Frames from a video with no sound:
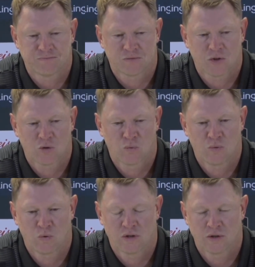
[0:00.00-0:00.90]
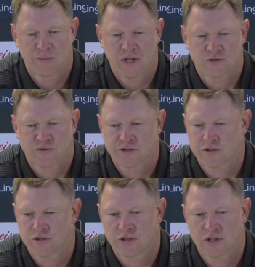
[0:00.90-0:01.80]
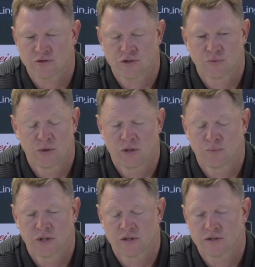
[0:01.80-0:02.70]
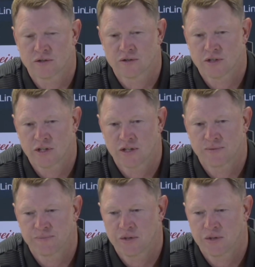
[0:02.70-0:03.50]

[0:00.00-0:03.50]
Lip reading: Thought we won the match physically last year. We didn't win it today.